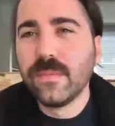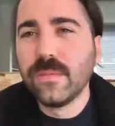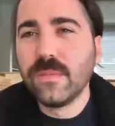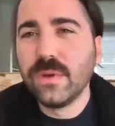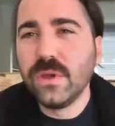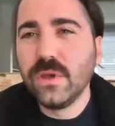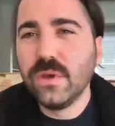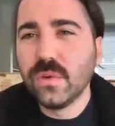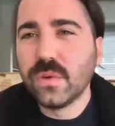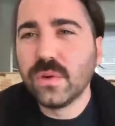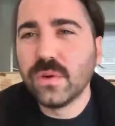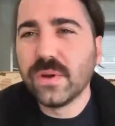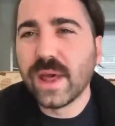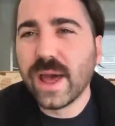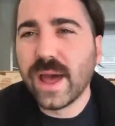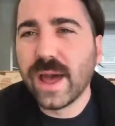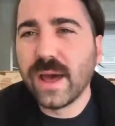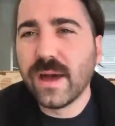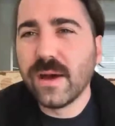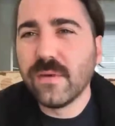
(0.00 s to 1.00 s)
You could
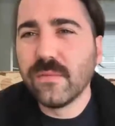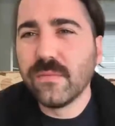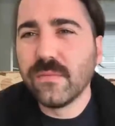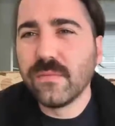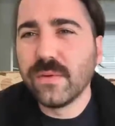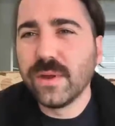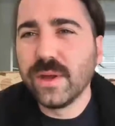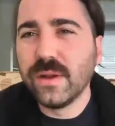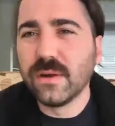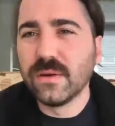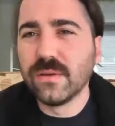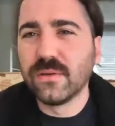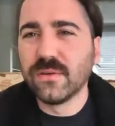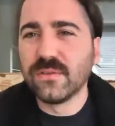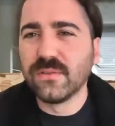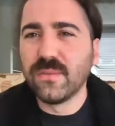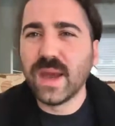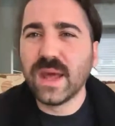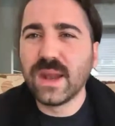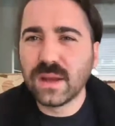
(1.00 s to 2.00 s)
have either
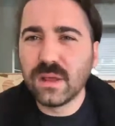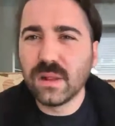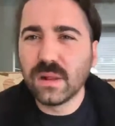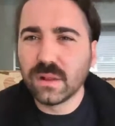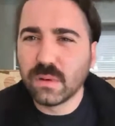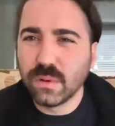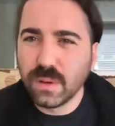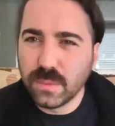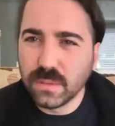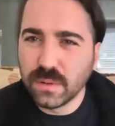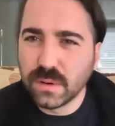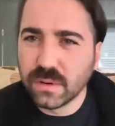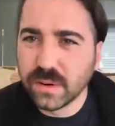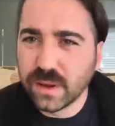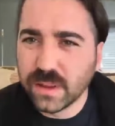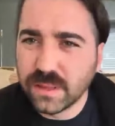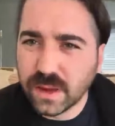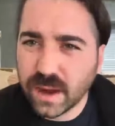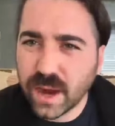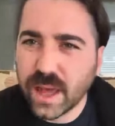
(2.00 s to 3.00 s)
there's medical equipment
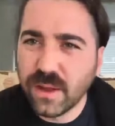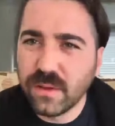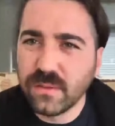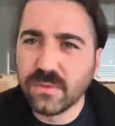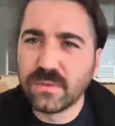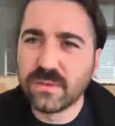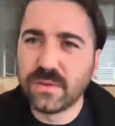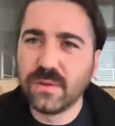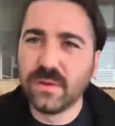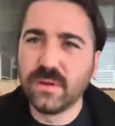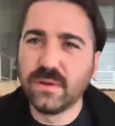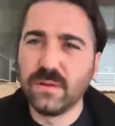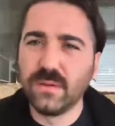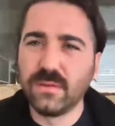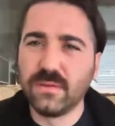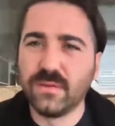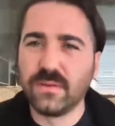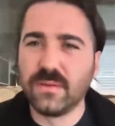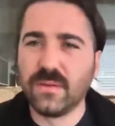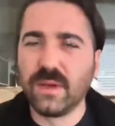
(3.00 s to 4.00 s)
around their house.
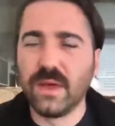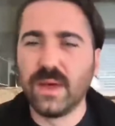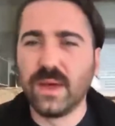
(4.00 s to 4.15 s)
There's